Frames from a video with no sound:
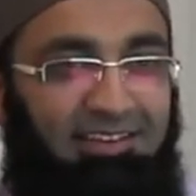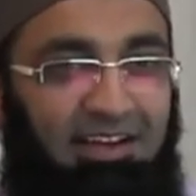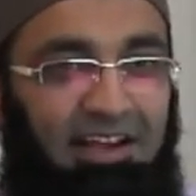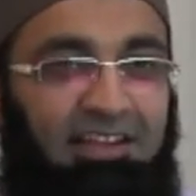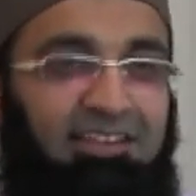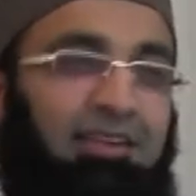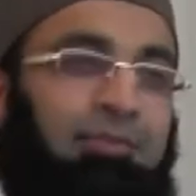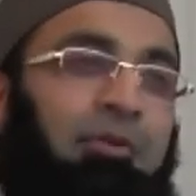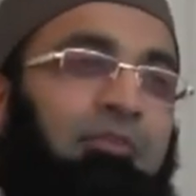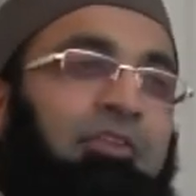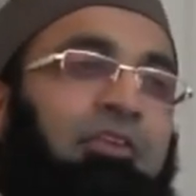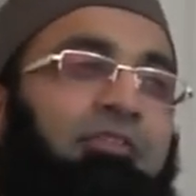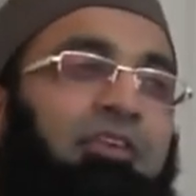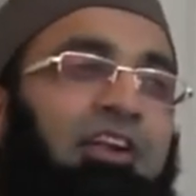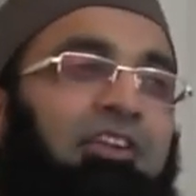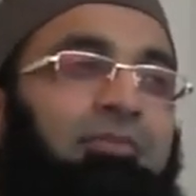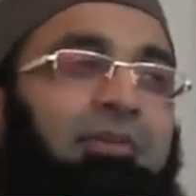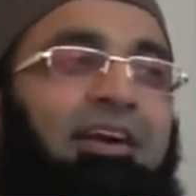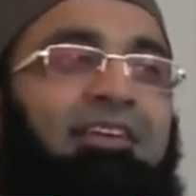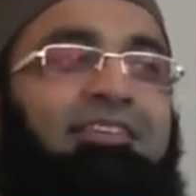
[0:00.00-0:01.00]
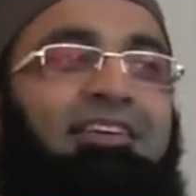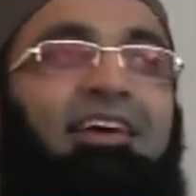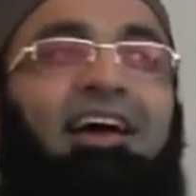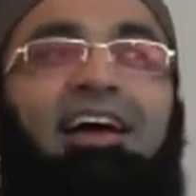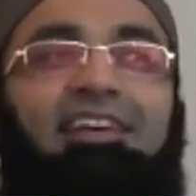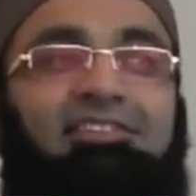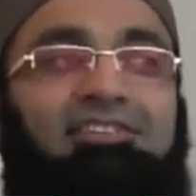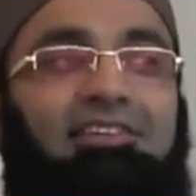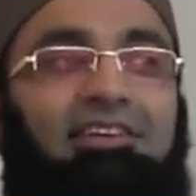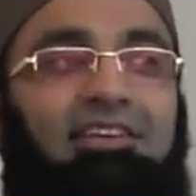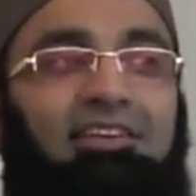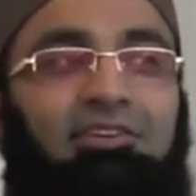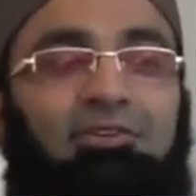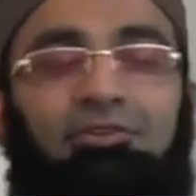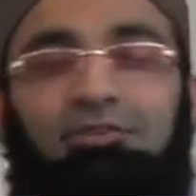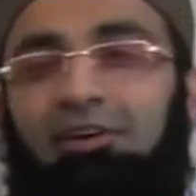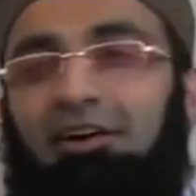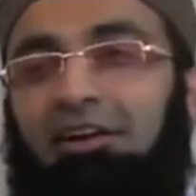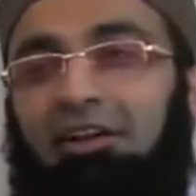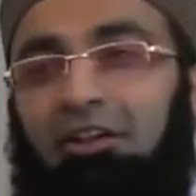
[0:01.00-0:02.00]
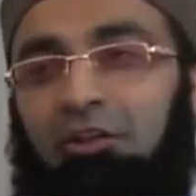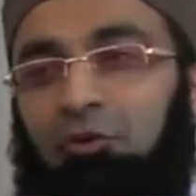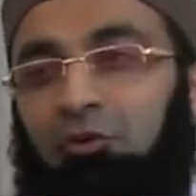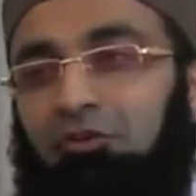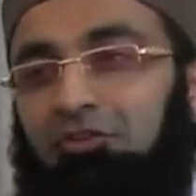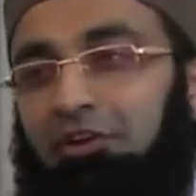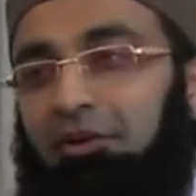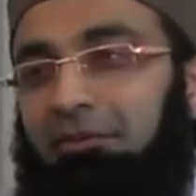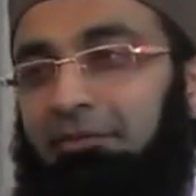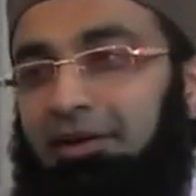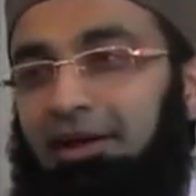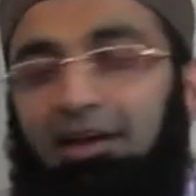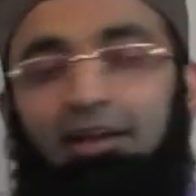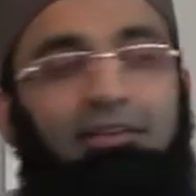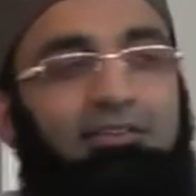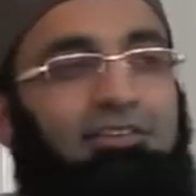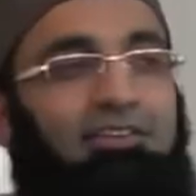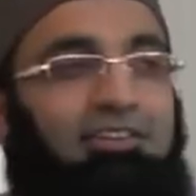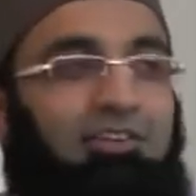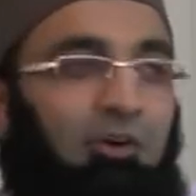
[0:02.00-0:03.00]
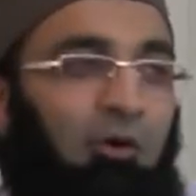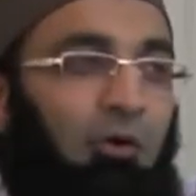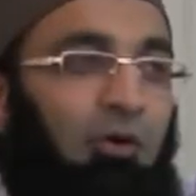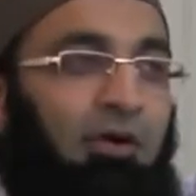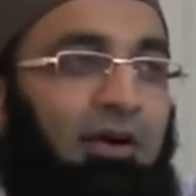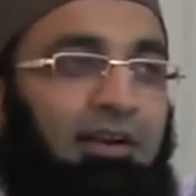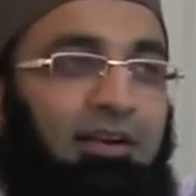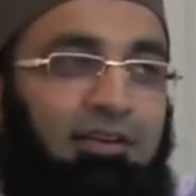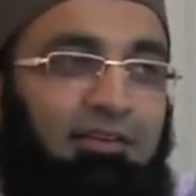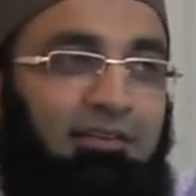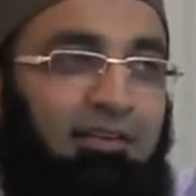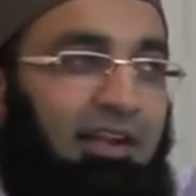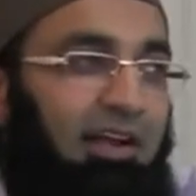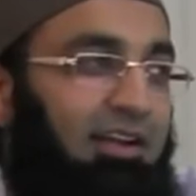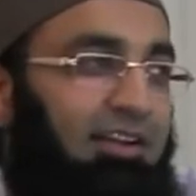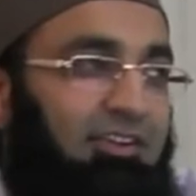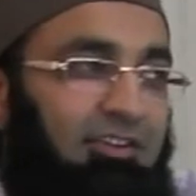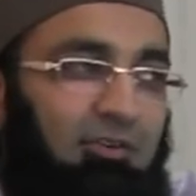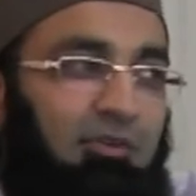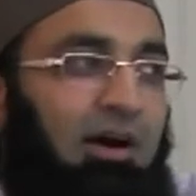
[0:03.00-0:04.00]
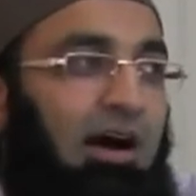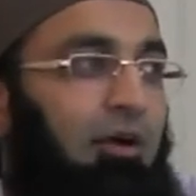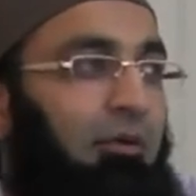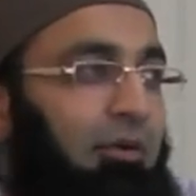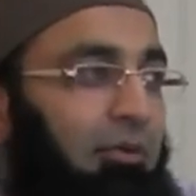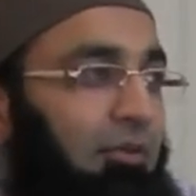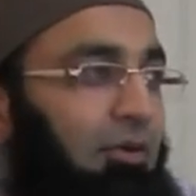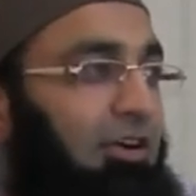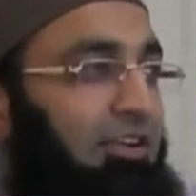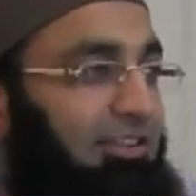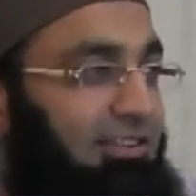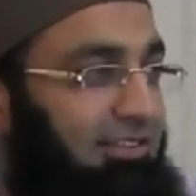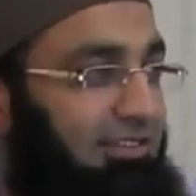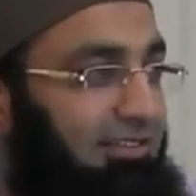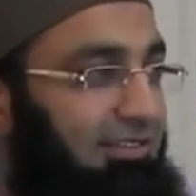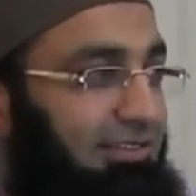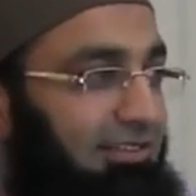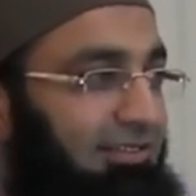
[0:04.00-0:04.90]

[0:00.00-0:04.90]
And some of the friends might say, actually, you are a loser, man. Just go and let us know how it was.